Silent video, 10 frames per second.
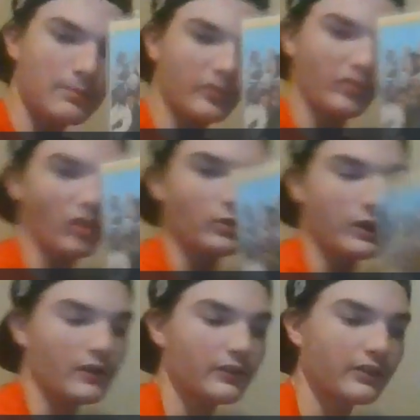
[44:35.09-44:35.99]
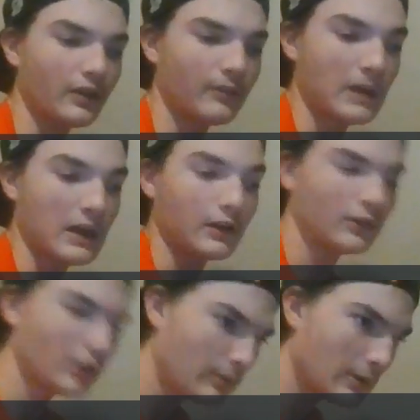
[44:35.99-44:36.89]
Pepper's Lonely Hearts Club Band.
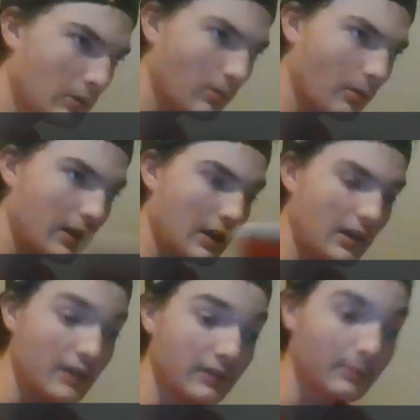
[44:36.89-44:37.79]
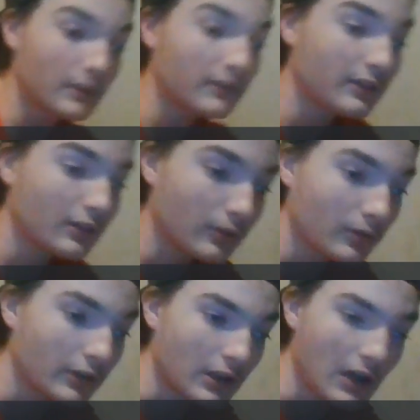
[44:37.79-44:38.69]
A little bit overrated, yes, but still a
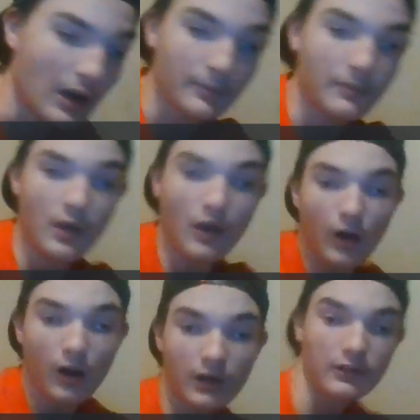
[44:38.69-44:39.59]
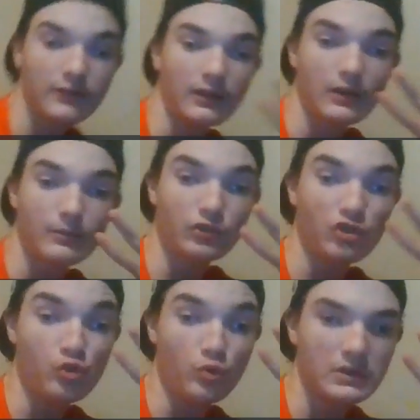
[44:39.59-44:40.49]
really good album. On to number
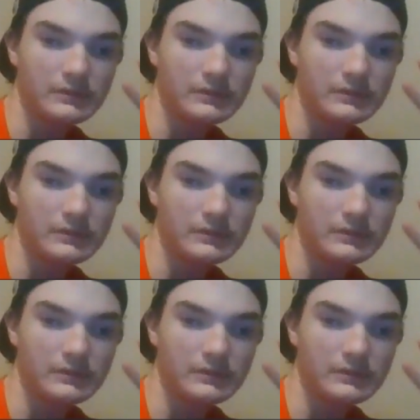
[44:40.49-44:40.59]
2.